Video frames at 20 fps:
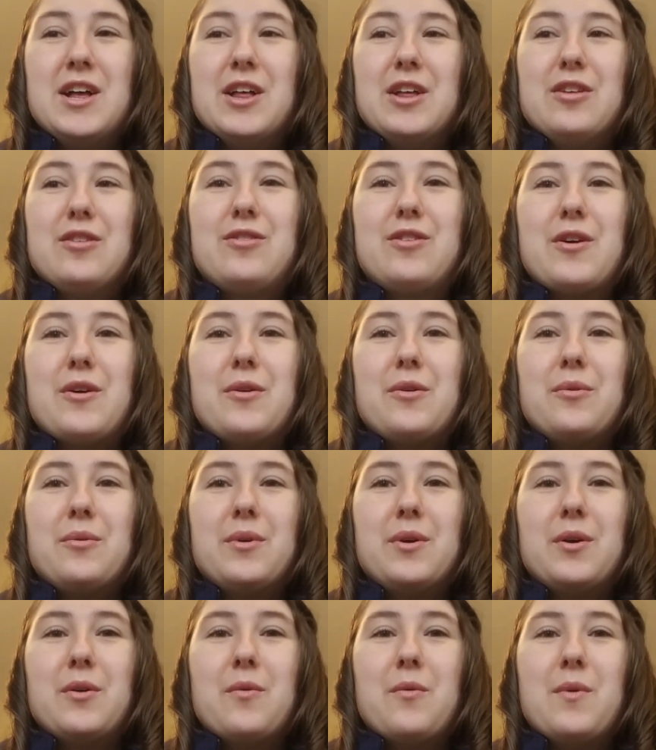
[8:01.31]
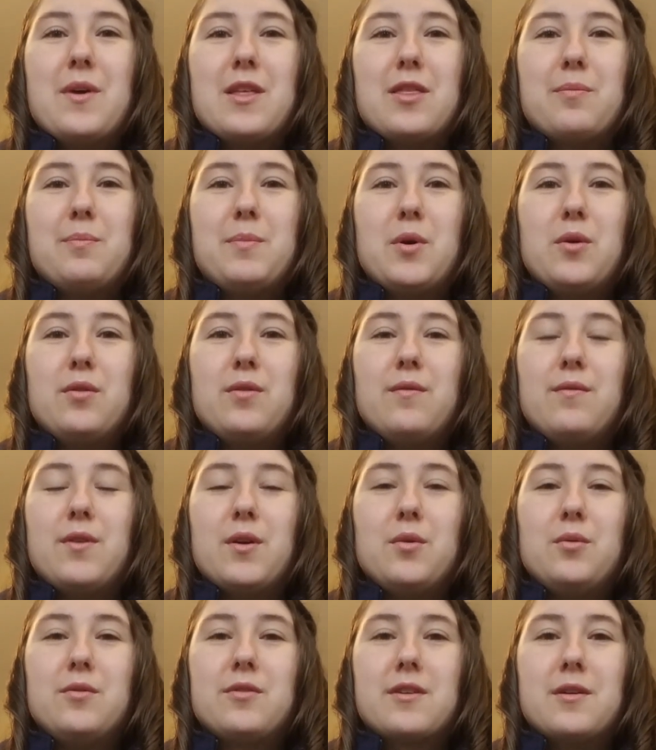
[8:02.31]
So, with both of
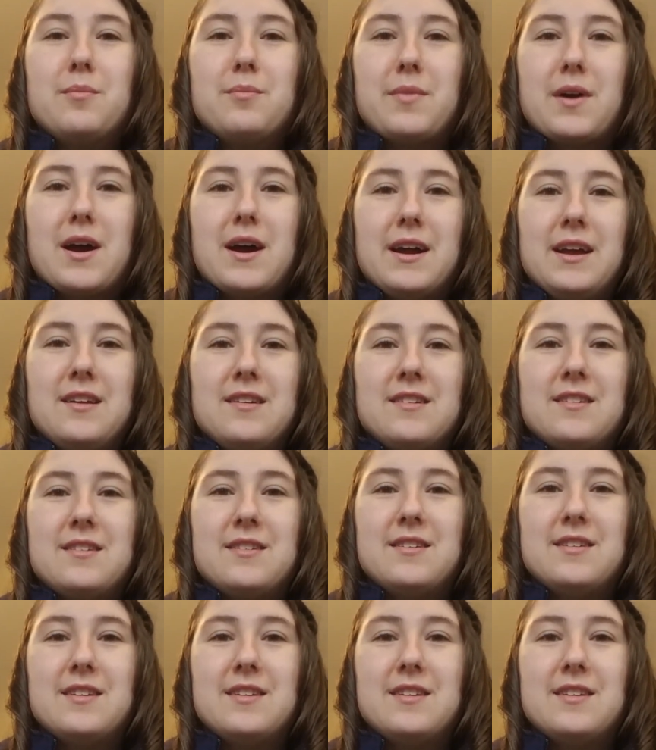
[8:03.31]
those combined,